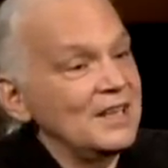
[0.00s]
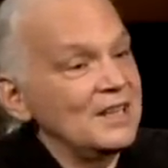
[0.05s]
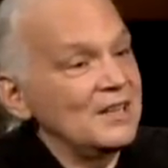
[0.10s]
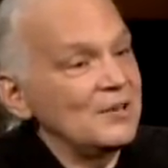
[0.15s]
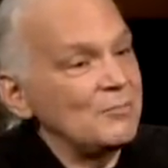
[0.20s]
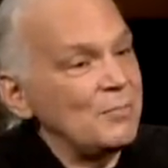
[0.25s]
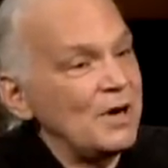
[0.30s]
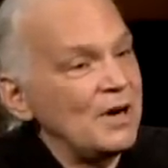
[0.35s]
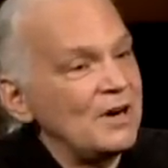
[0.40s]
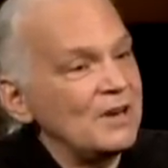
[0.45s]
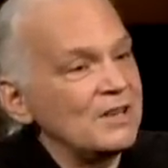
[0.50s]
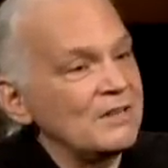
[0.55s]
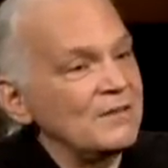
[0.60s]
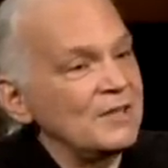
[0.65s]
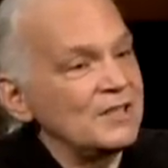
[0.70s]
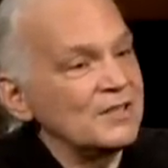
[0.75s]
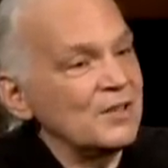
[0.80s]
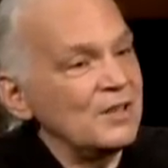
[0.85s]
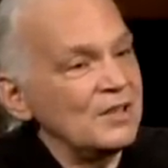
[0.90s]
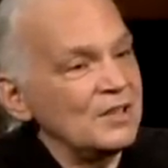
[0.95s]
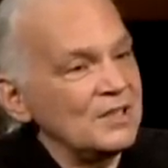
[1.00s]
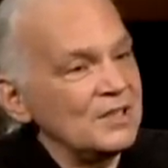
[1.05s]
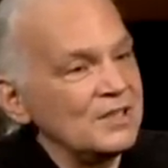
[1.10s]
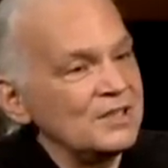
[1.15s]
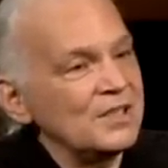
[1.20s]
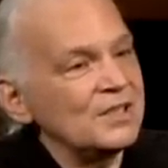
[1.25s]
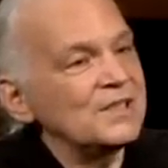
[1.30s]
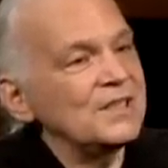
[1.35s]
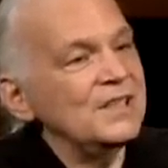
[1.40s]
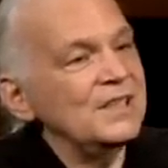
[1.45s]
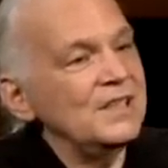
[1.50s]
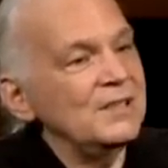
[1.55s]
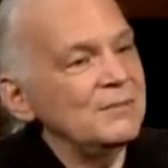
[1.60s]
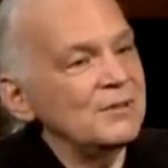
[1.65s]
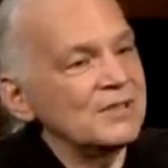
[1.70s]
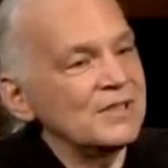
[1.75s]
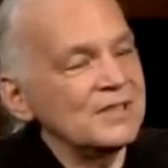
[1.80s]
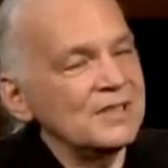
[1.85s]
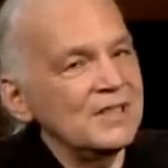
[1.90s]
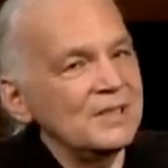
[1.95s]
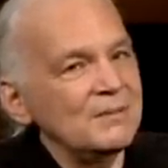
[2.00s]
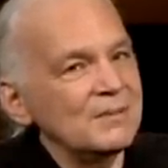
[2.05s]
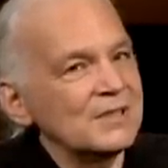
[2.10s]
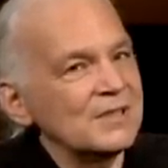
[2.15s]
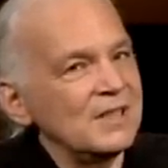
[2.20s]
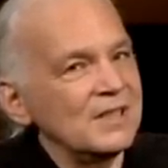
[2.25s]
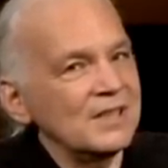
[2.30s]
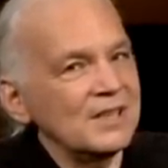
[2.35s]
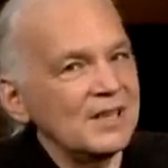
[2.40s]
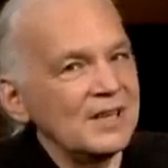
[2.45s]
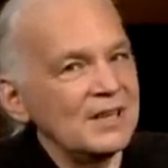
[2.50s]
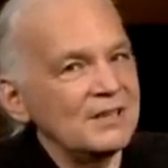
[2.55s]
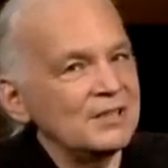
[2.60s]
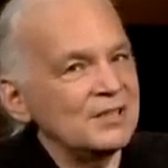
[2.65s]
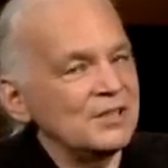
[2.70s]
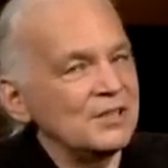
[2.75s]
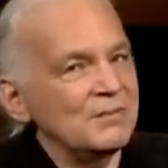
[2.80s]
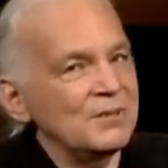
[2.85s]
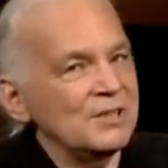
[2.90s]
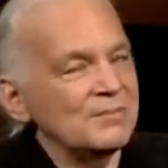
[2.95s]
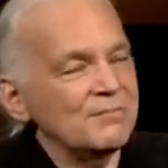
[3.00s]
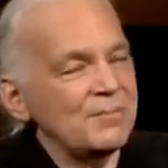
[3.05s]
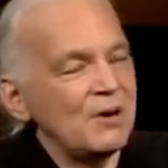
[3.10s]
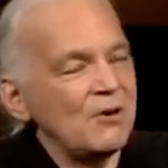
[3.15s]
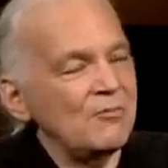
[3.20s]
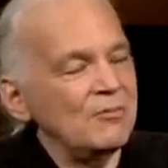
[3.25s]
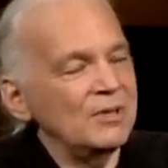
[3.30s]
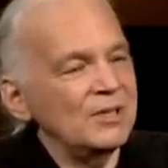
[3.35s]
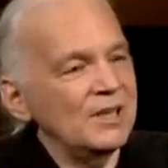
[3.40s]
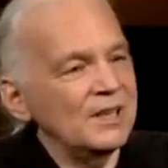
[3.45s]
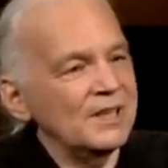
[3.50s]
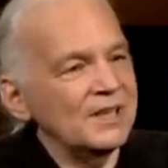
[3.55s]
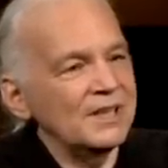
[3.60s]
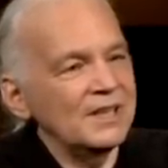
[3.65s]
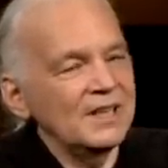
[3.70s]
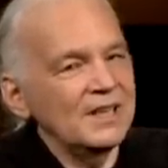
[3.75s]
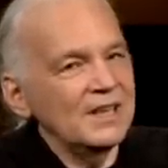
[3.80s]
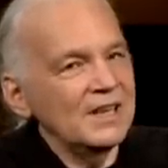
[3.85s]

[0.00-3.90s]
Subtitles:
They're part of it. It's a team. It's like, I assume it's probably like